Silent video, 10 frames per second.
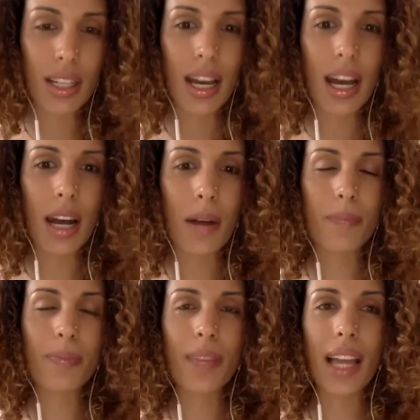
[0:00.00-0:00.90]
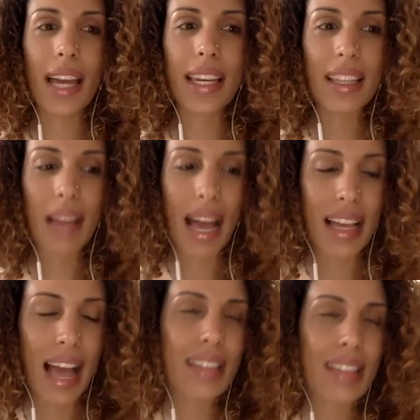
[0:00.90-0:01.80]
Um, and I,
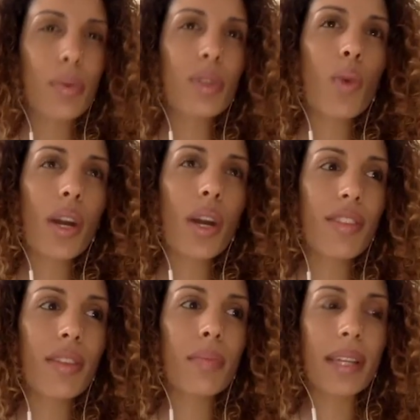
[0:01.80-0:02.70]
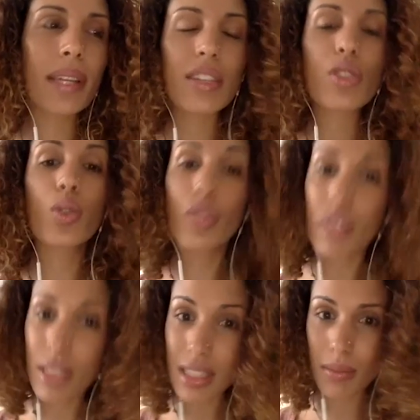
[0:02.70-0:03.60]
as it was one of the biggest
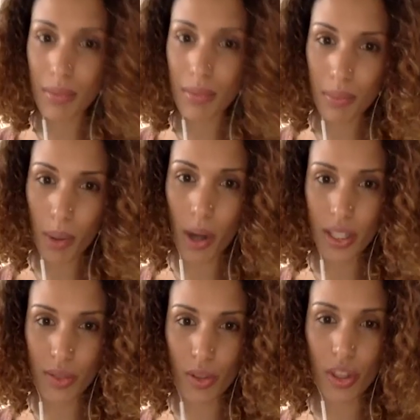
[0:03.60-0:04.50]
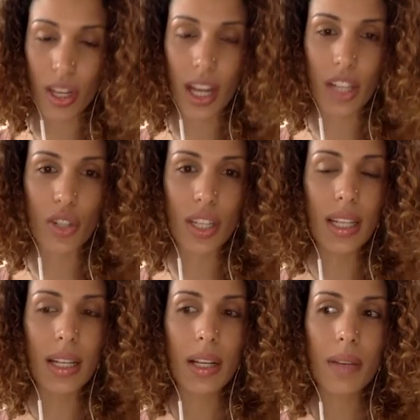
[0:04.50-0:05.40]
tourism parks for the country,
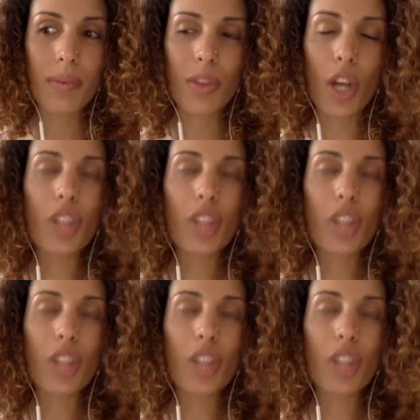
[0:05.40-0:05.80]
not